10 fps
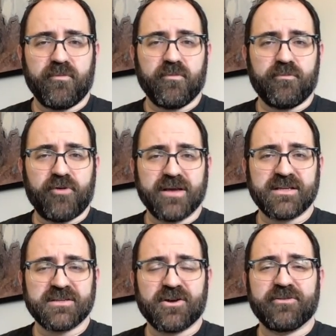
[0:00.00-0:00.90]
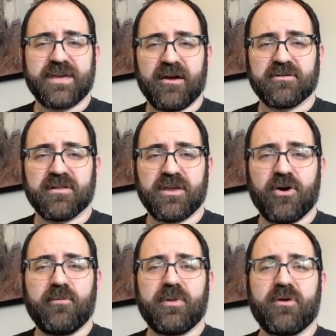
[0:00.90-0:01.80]
process called counting the
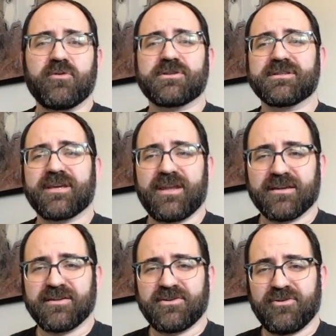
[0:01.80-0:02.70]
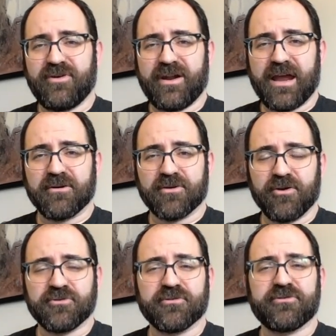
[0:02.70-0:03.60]
Omer, which is connected to an
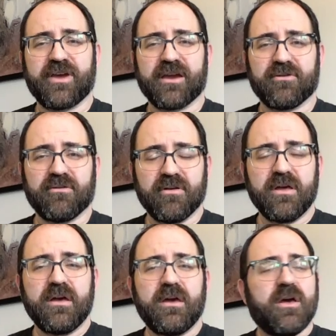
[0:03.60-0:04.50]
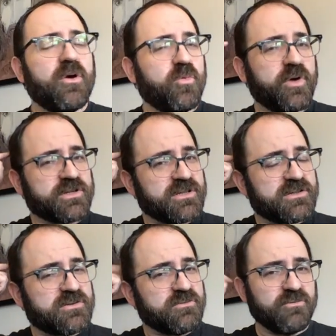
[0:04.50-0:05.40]
agricultural cycle, which
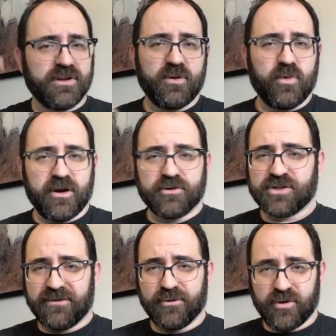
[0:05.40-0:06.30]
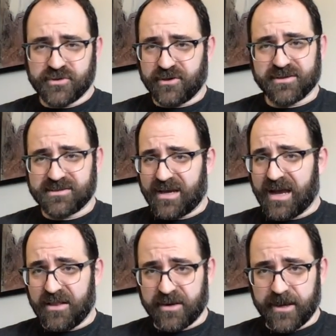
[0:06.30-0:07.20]
is really where Shavuot starts as a
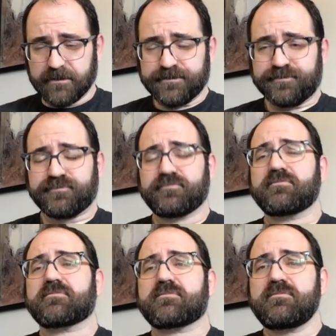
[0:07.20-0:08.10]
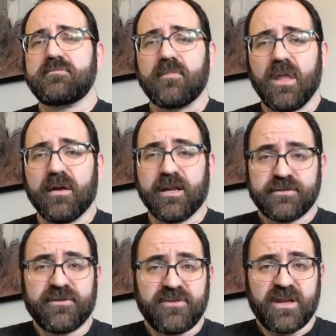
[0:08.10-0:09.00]
holiday. And it's
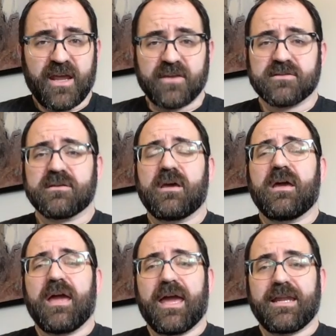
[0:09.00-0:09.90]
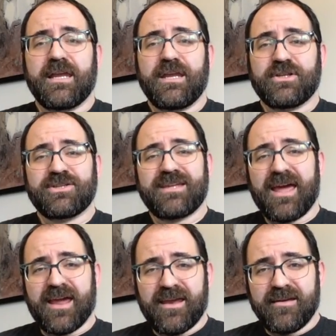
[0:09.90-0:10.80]
50 days. And each
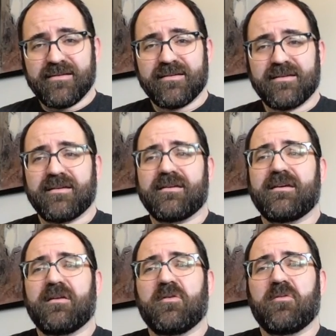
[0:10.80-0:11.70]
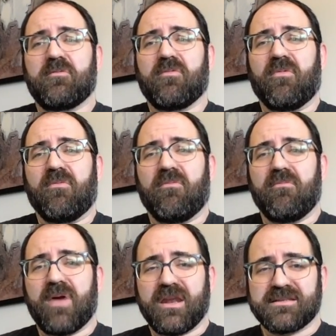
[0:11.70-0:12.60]
day in
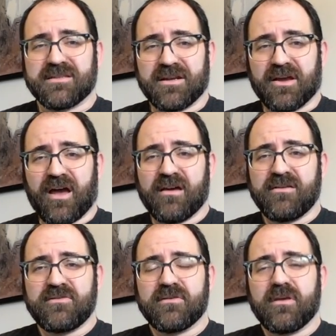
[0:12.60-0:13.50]
many synagogues,